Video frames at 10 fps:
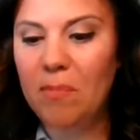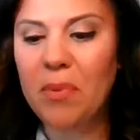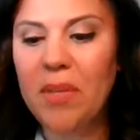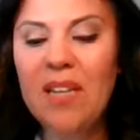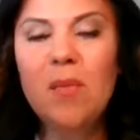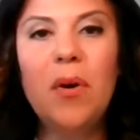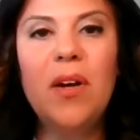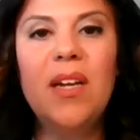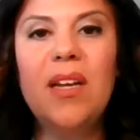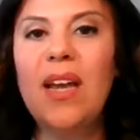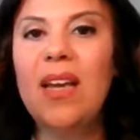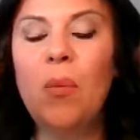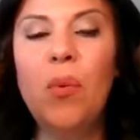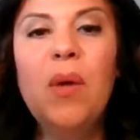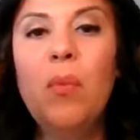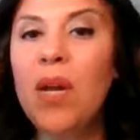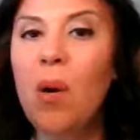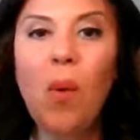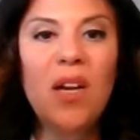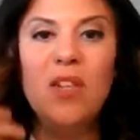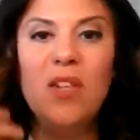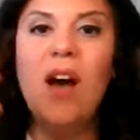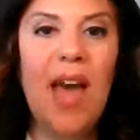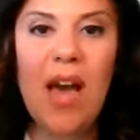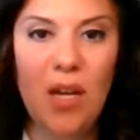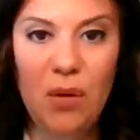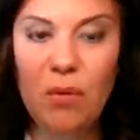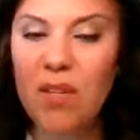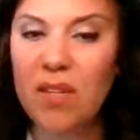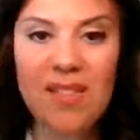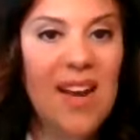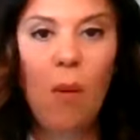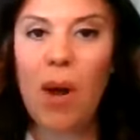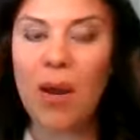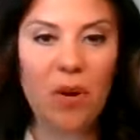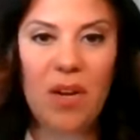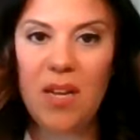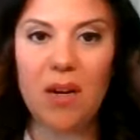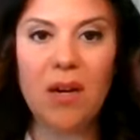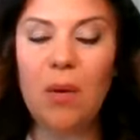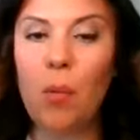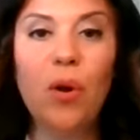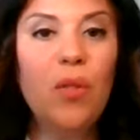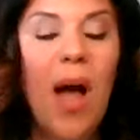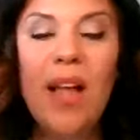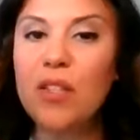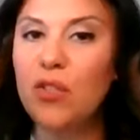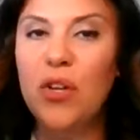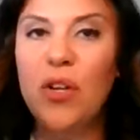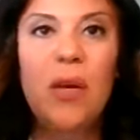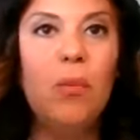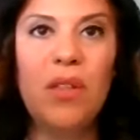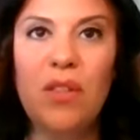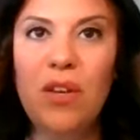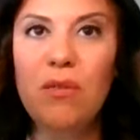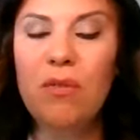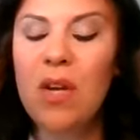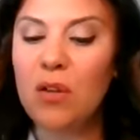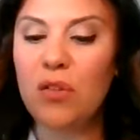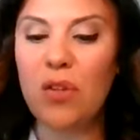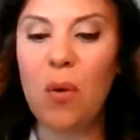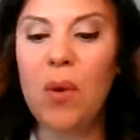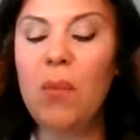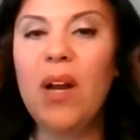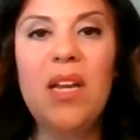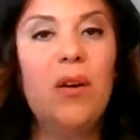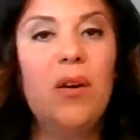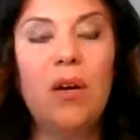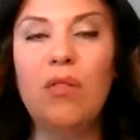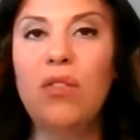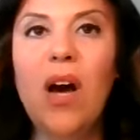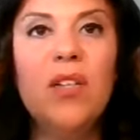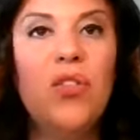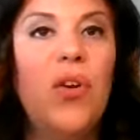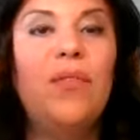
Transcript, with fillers: please put, we don't want to talk at you. That's not why we're here. We're on this journey with you. So we want to hear your thoughts, your